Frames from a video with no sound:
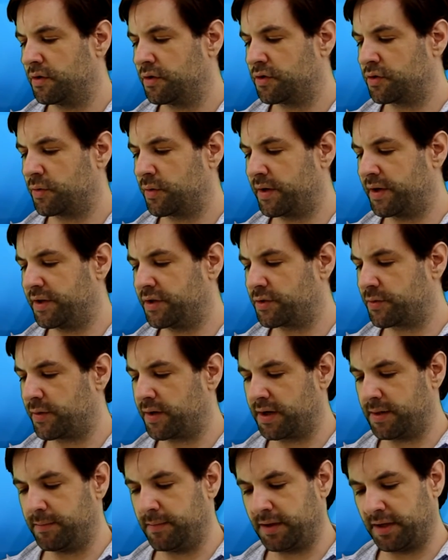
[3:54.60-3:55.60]
20
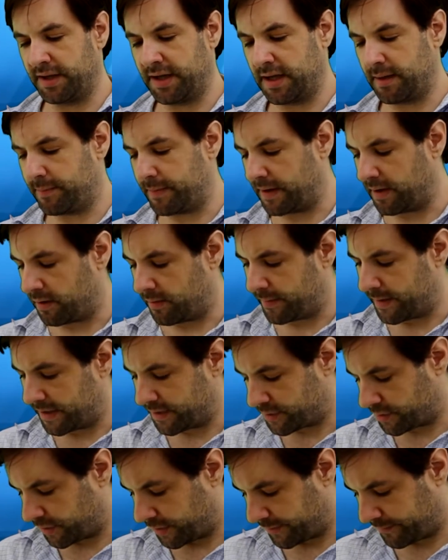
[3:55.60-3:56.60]
milliamp hour
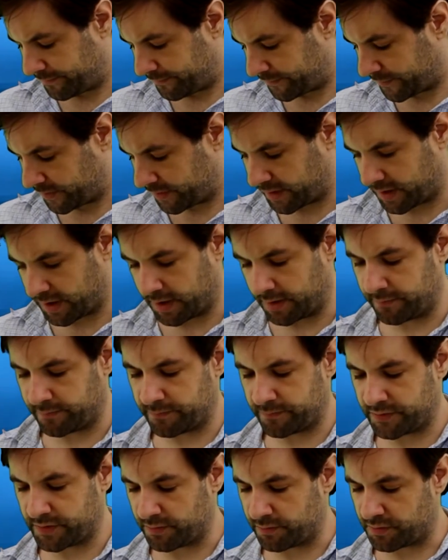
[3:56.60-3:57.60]
battery. Okay,
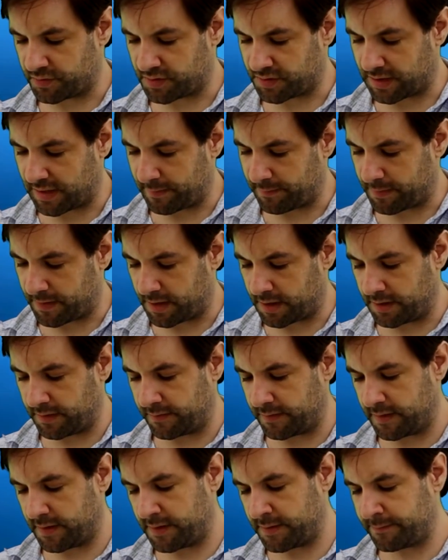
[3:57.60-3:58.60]
so we'll slap that in
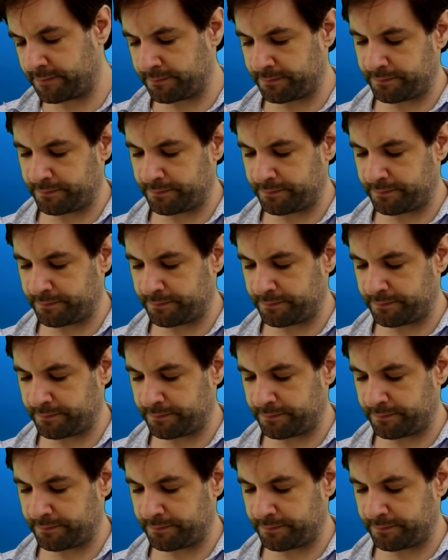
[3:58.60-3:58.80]
there.